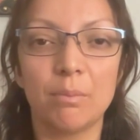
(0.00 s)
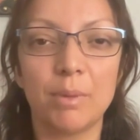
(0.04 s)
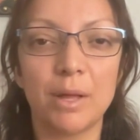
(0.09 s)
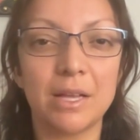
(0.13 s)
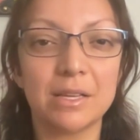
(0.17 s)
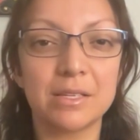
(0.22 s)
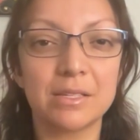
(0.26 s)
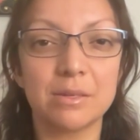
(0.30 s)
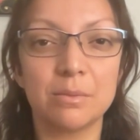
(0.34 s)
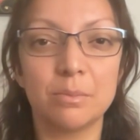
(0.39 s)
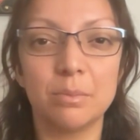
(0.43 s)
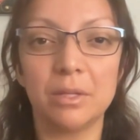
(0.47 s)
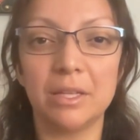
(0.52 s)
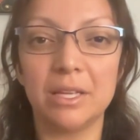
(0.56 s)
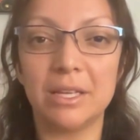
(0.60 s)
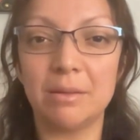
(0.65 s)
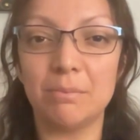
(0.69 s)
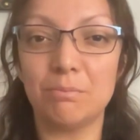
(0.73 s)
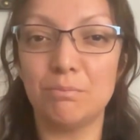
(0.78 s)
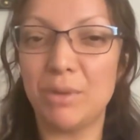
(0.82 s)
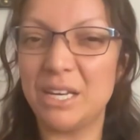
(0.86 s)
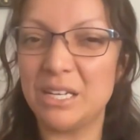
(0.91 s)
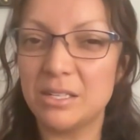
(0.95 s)

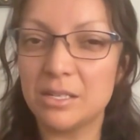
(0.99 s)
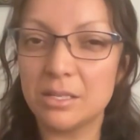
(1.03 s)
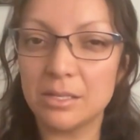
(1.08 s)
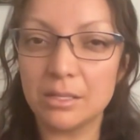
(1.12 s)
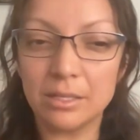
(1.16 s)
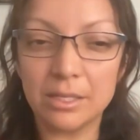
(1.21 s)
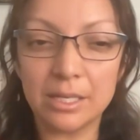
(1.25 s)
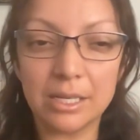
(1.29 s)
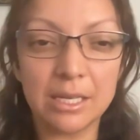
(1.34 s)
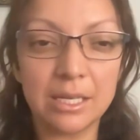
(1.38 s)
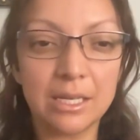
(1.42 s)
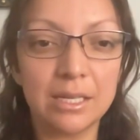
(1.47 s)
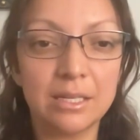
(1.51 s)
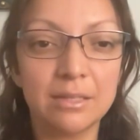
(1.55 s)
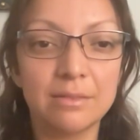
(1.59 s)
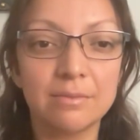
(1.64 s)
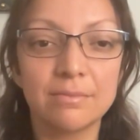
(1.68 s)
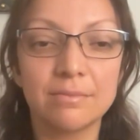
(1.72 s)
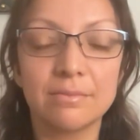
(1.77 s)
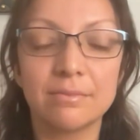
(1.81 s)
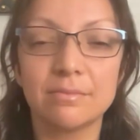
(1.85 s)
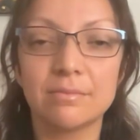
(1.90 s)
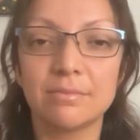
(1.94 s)
possibly mentally,
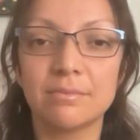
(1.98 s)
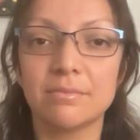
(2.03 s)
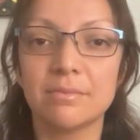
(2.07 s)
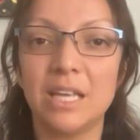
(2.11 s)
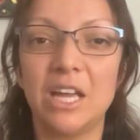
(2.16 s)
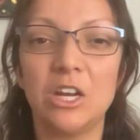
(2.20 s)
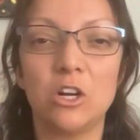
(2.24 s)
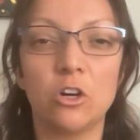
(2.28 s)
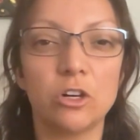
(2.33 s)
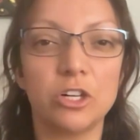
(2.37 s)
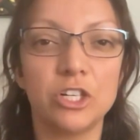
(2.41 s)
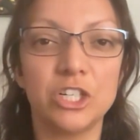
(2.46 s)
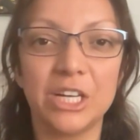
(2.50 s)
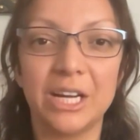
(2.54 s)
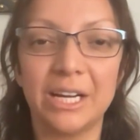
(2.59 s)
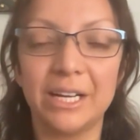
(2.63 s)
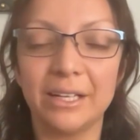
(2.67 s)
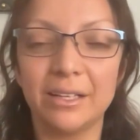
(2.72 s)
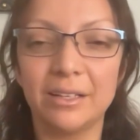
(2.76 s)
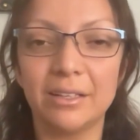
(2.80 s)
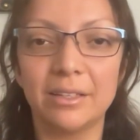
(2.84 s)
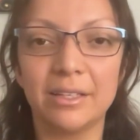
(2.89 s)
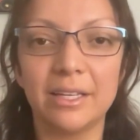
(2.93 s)

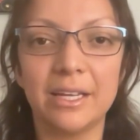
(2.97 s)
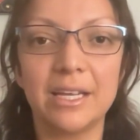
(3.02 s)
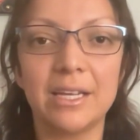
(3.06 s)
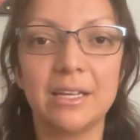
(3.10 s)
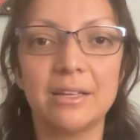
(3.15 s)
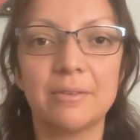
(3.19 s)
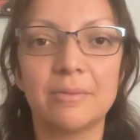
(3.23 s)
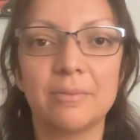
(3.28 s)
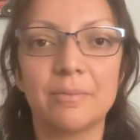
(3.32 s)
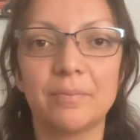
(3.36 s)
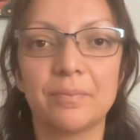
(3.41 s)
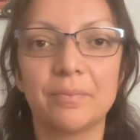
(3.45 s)
energetically.